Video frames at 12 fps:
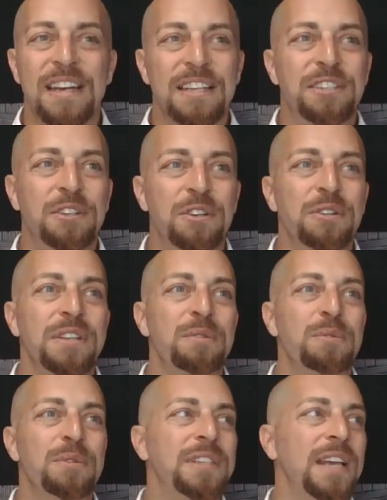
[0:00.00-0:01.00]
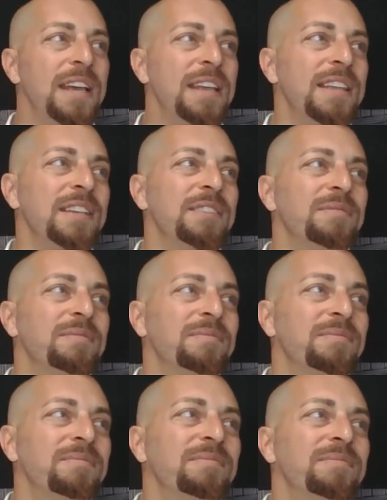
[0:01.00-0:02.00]
And I certainly would say that
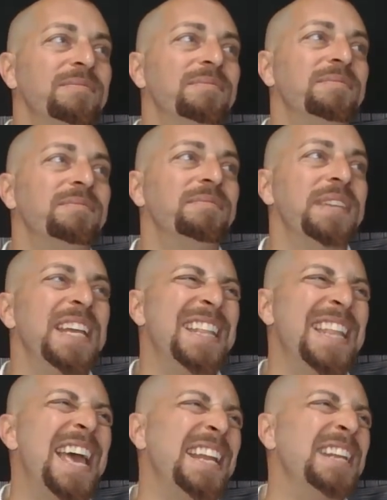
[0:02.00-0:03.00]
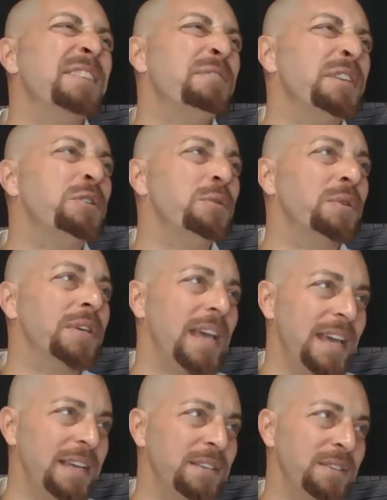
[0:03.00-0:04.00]
in that individual
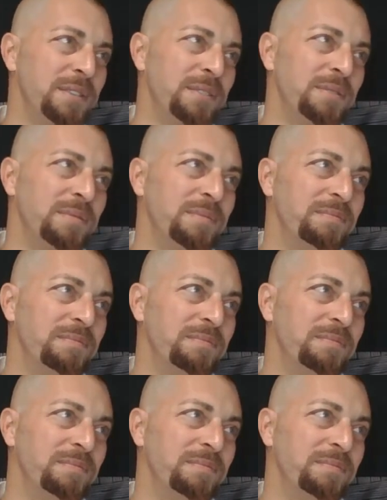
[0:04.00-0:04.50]
case,